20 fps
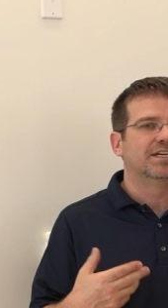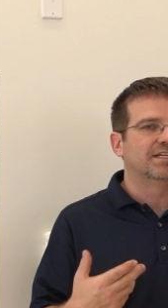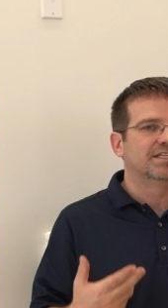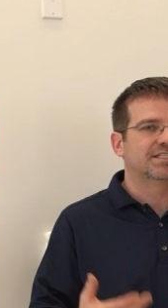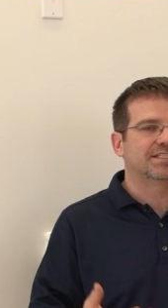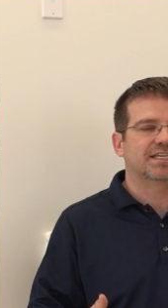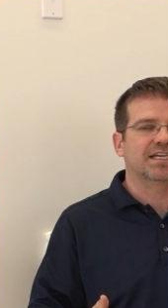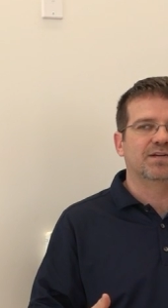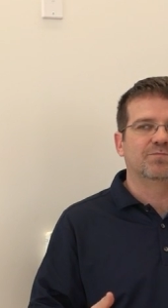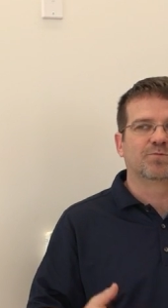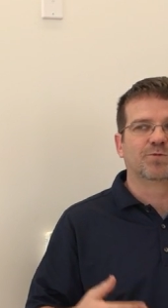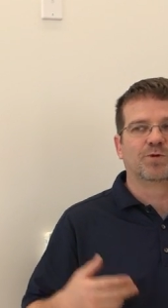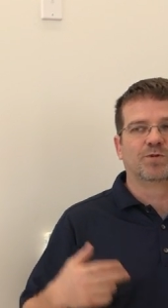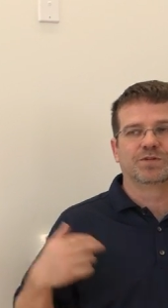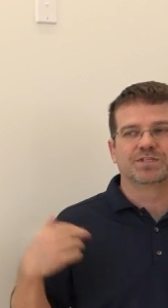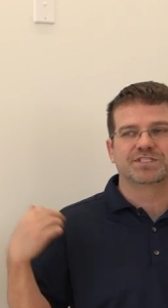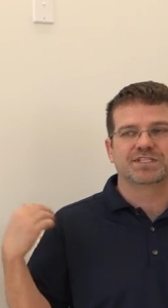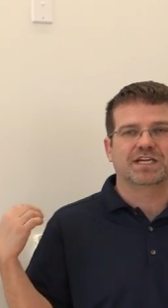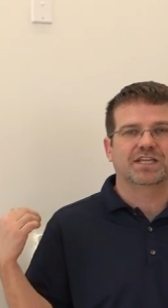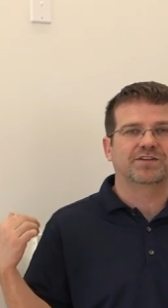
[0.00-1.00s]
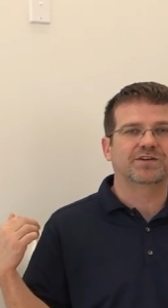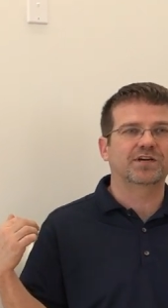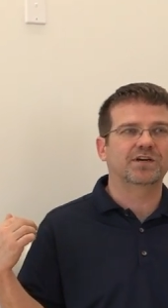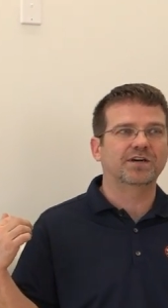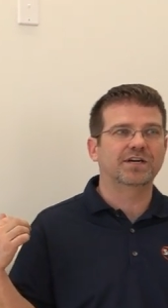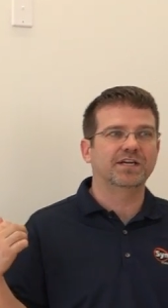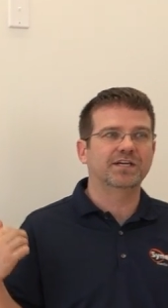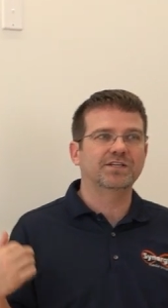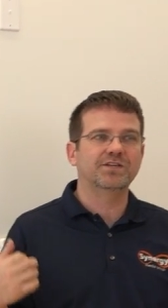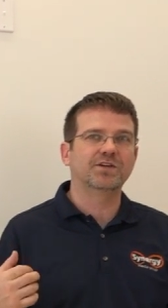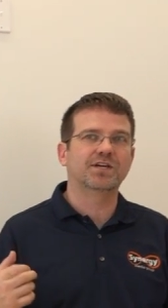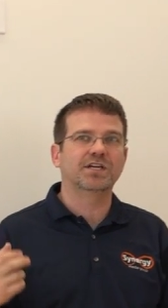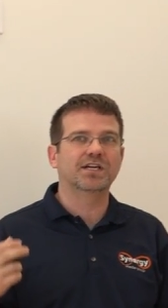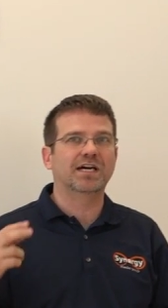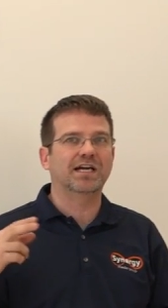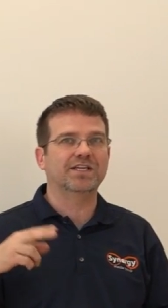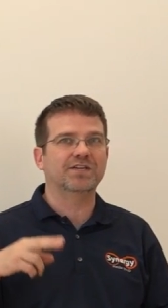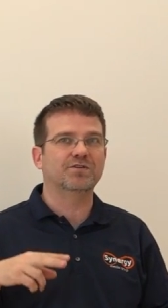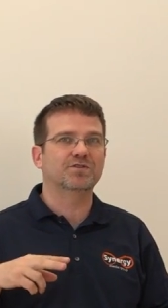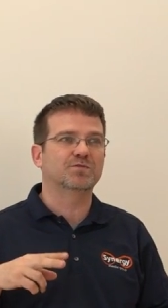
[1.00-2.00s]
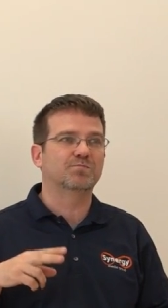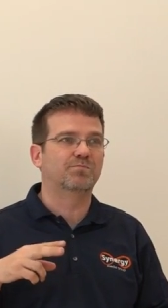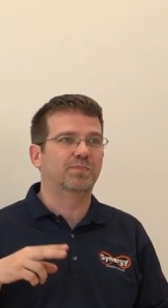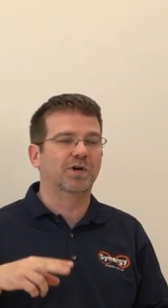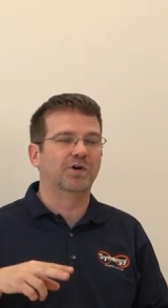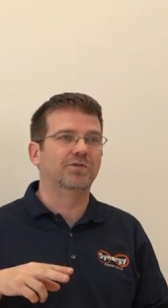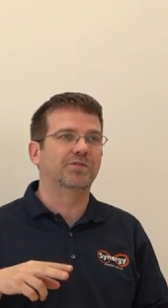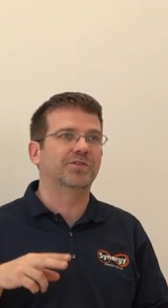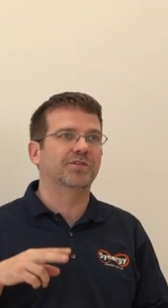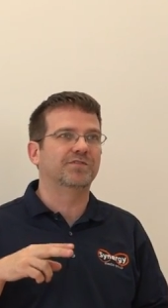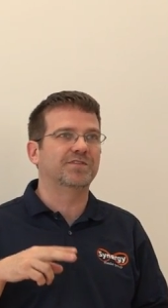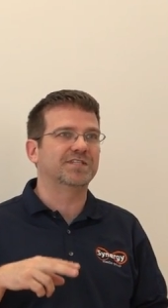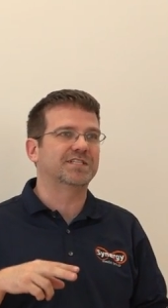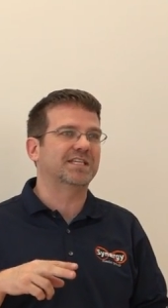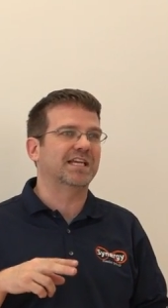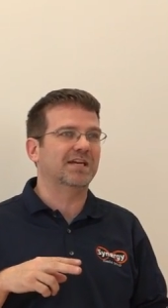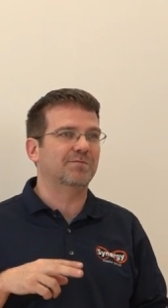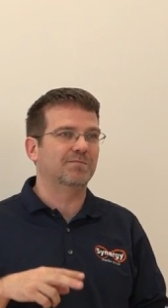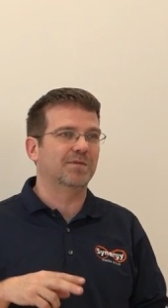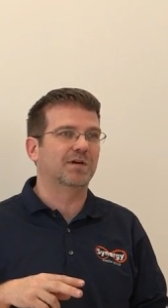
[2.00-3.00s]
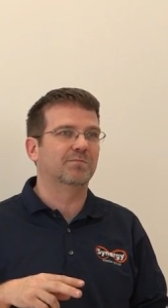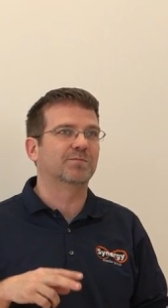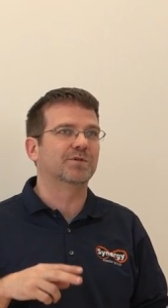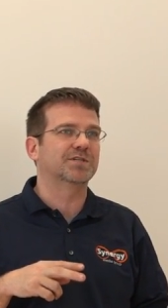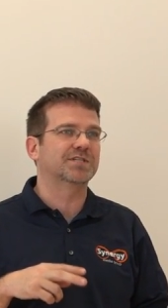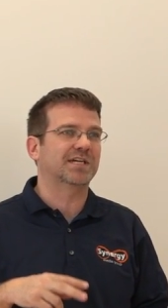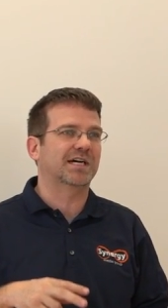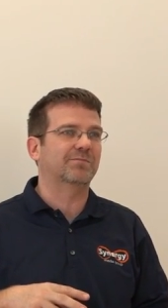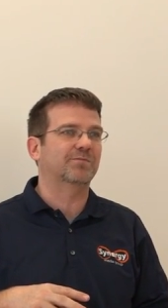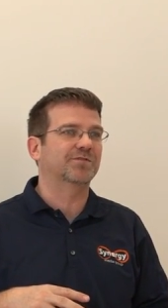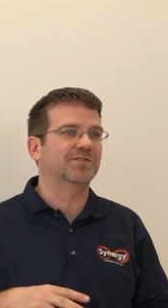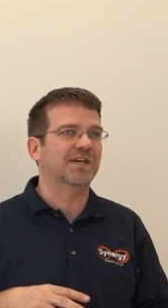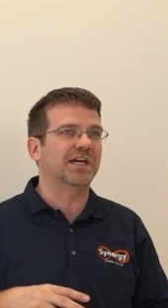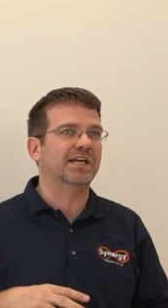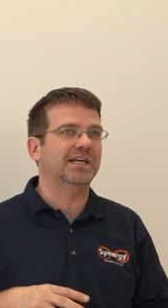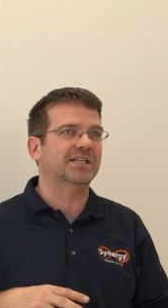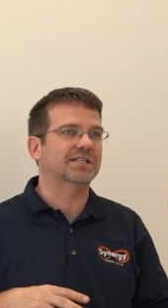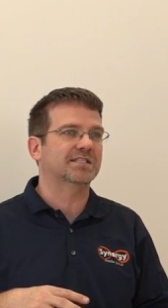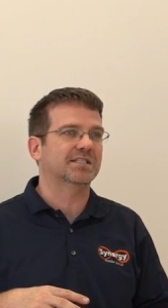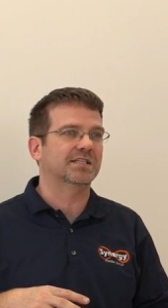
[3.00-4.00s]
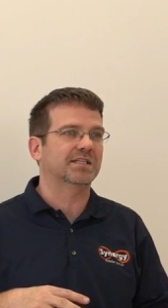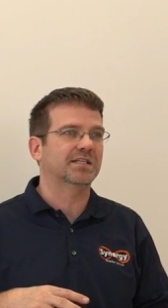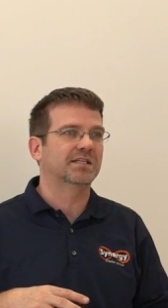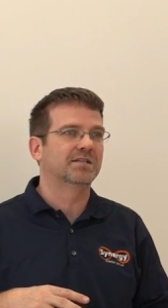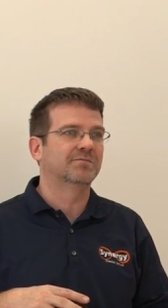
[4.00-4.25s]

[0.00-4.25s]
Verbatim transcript: Same rule as the other area, you cannot use both of the same number simultaneously.